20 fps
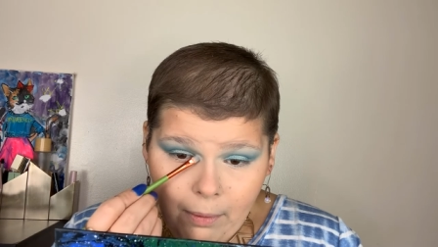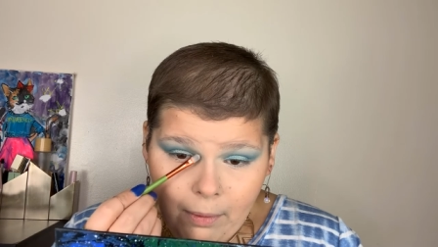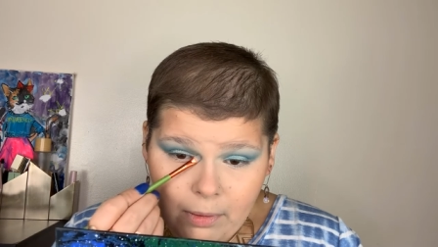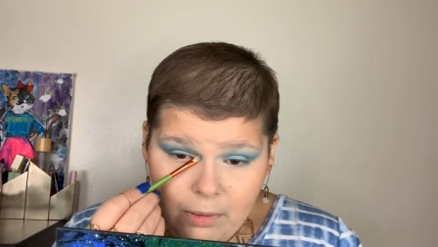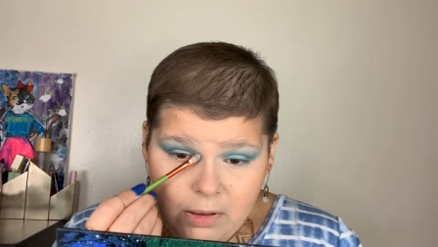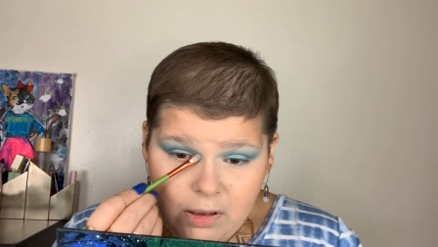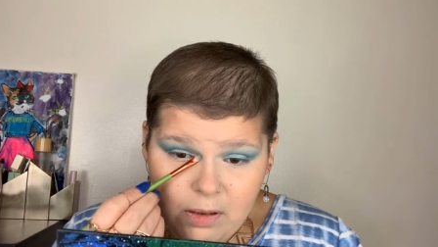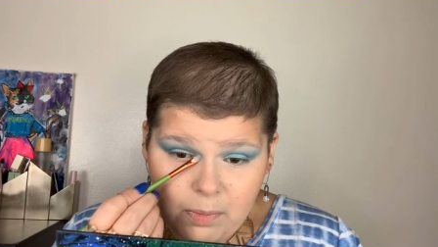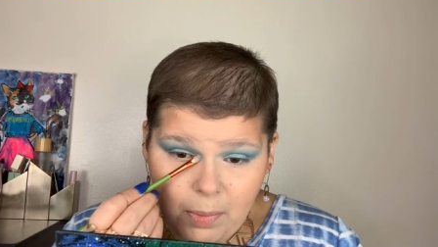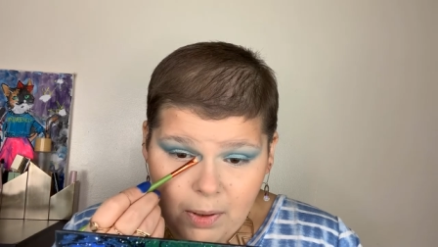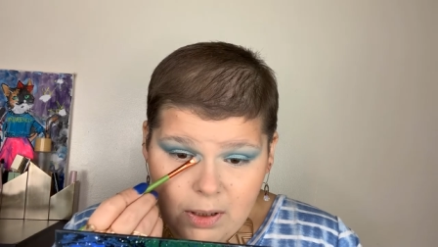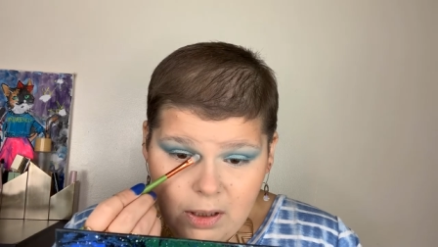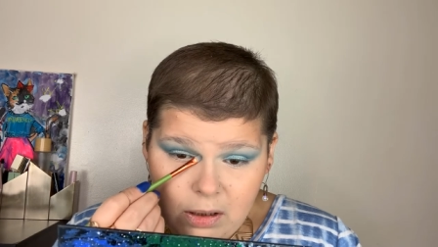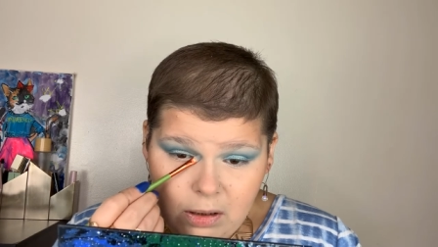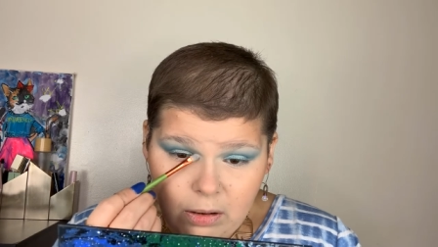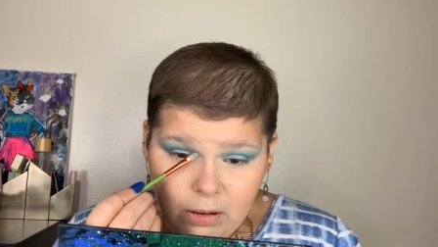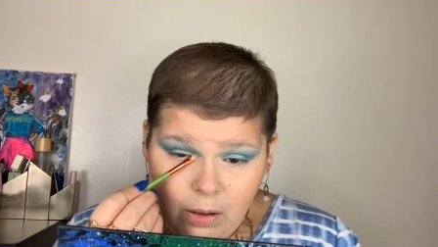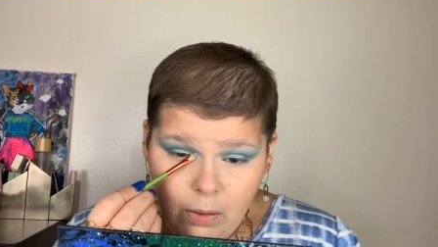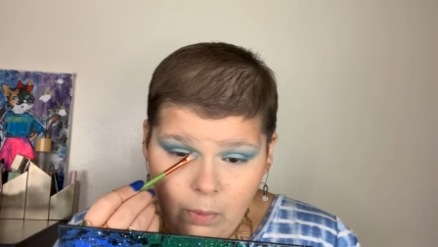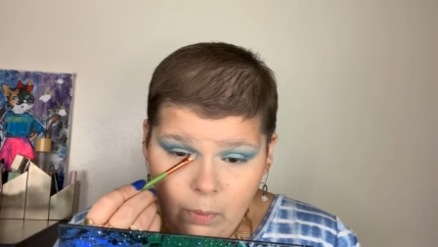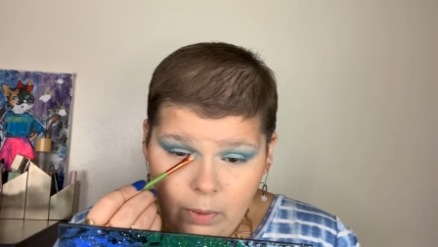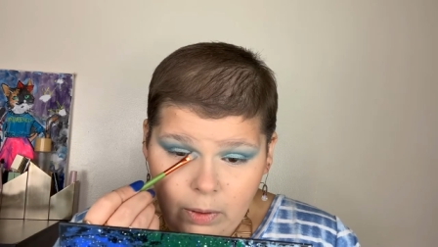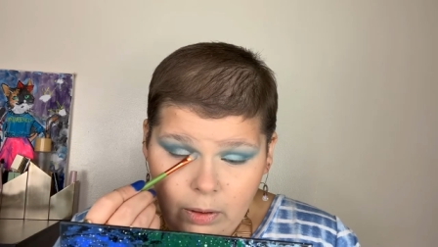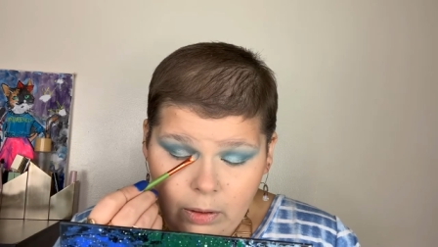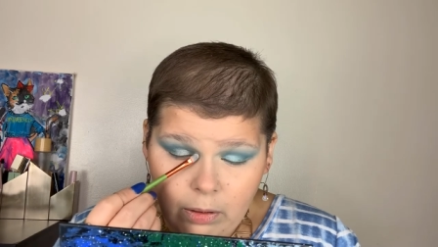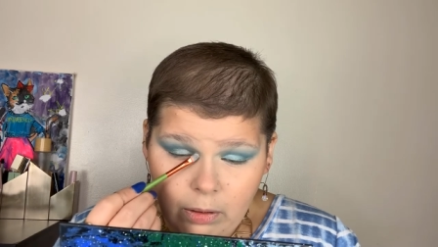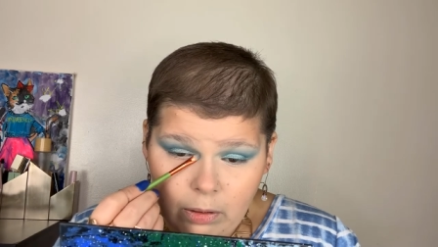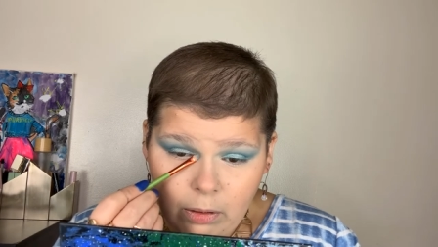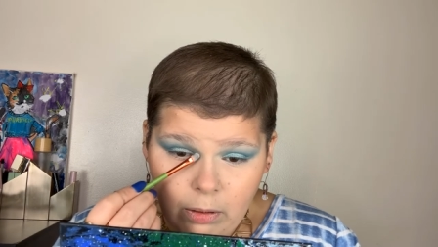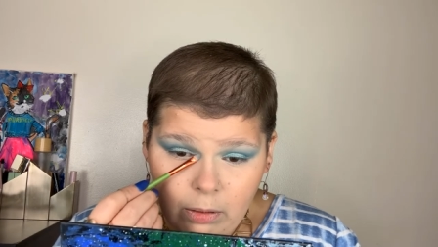and especially when
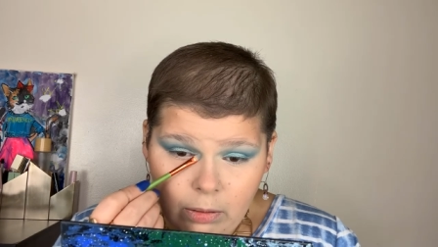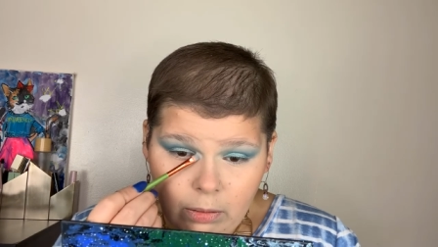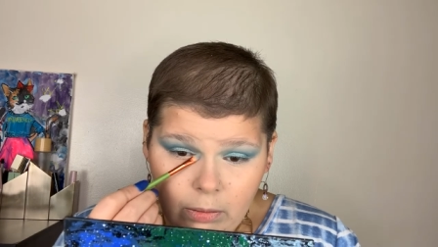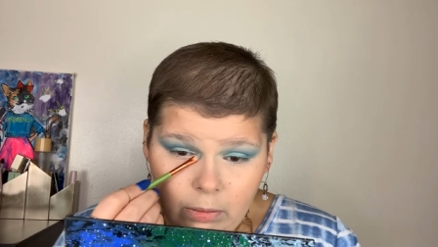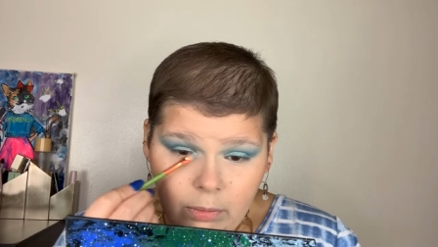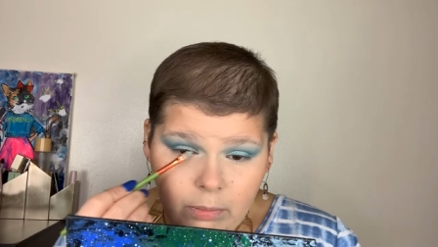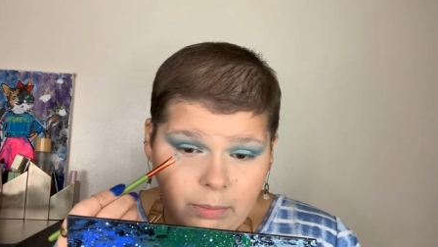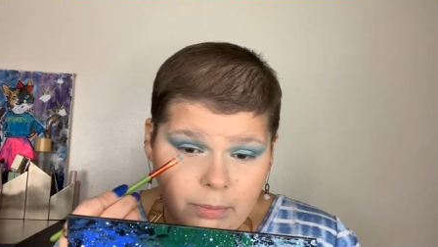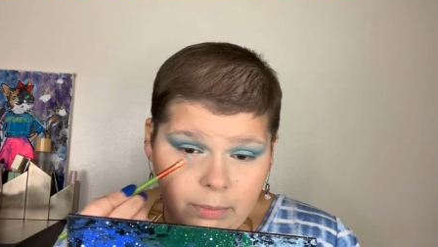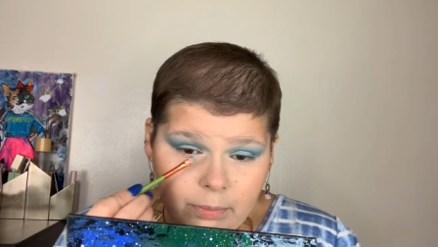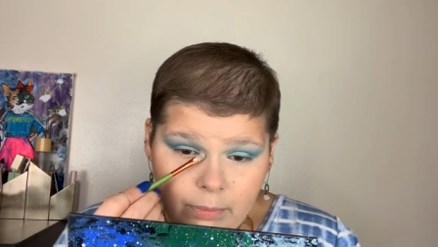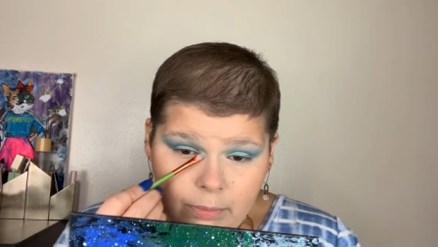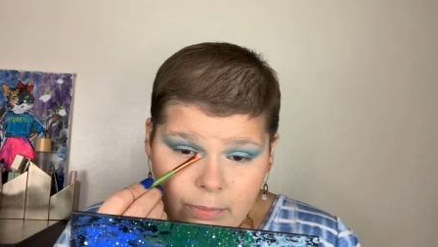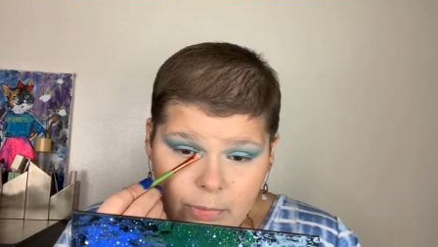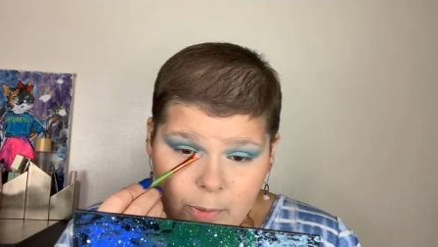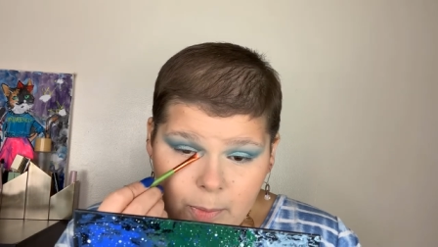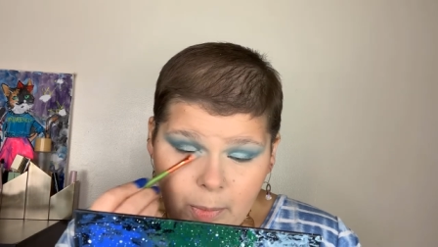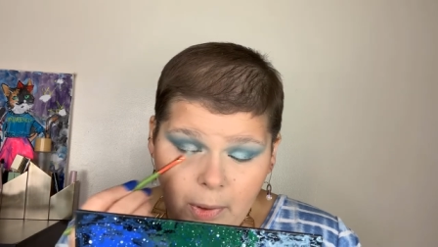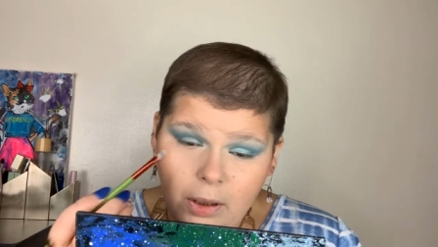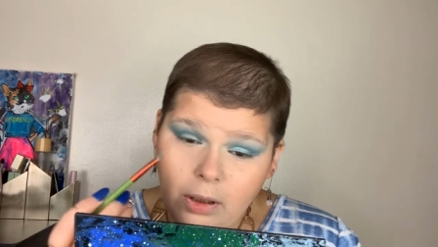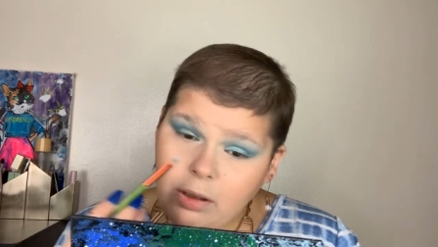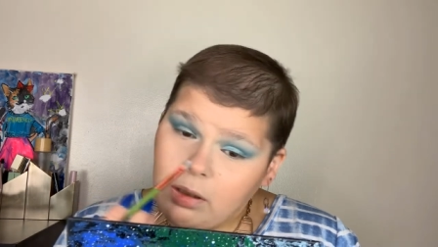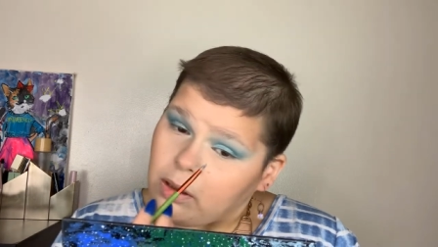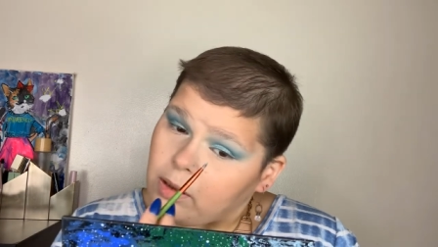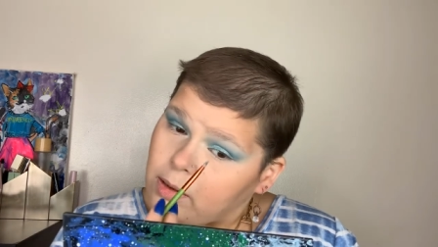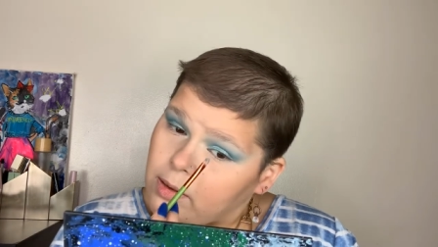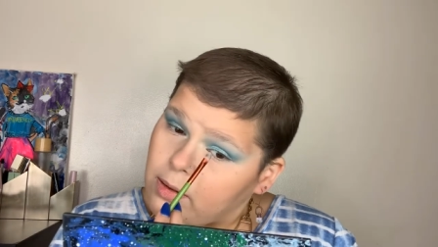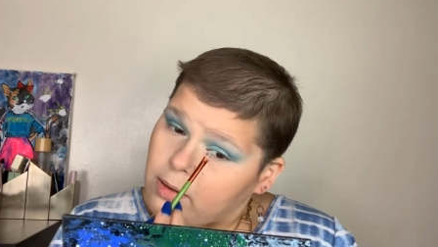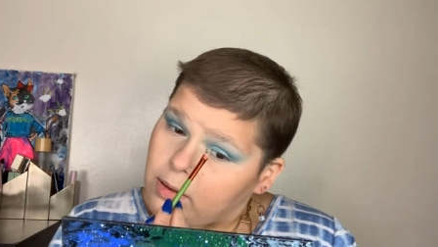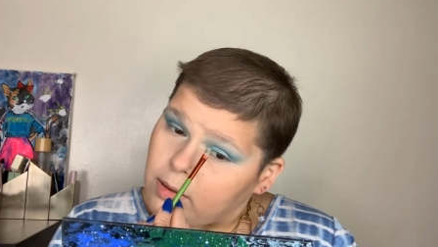your sponge
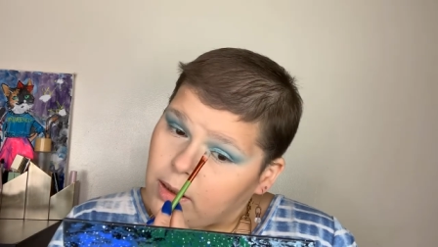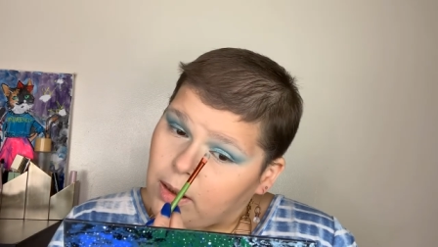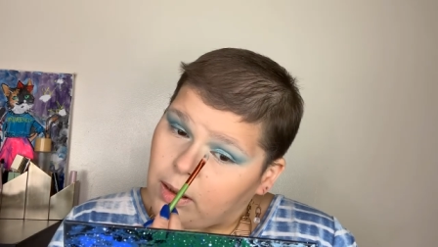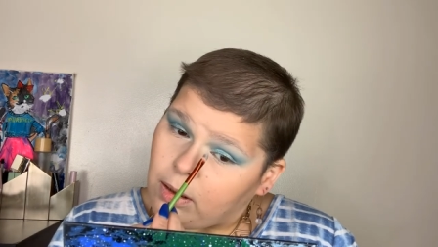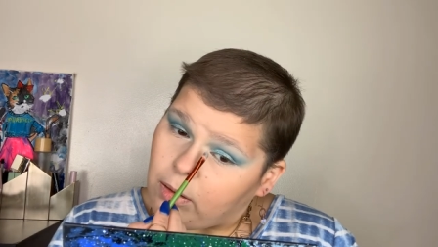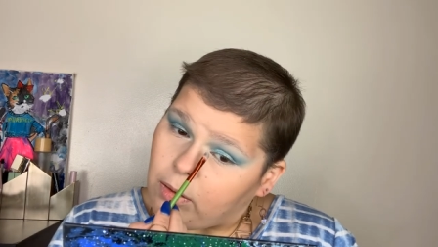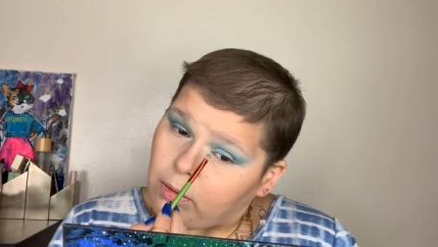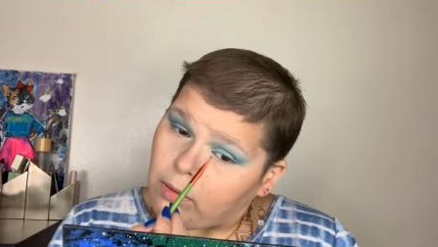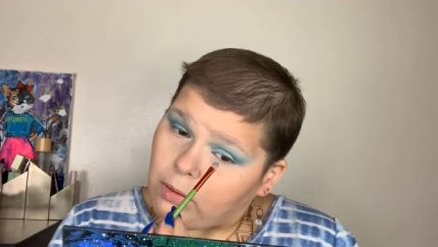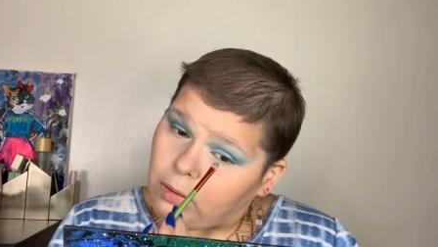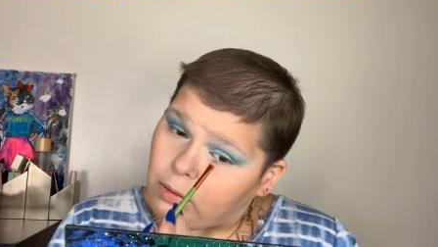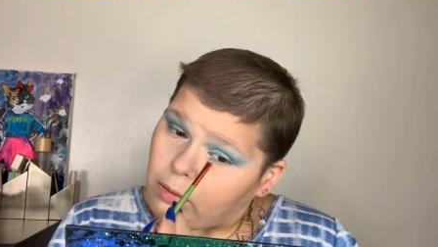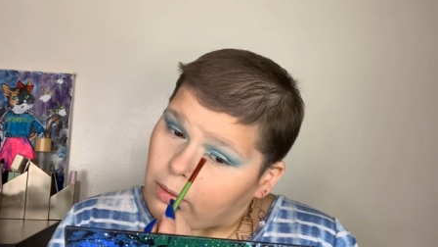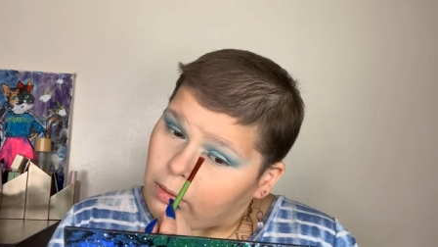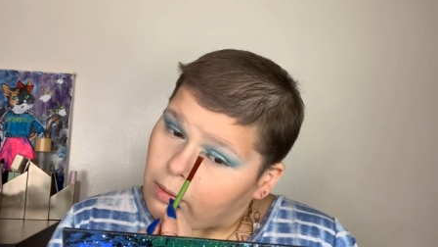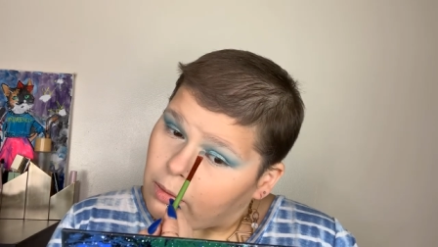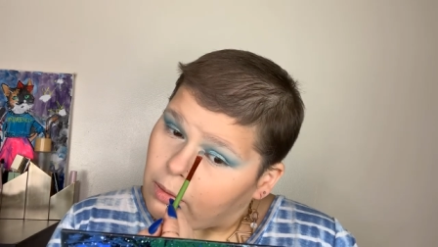is still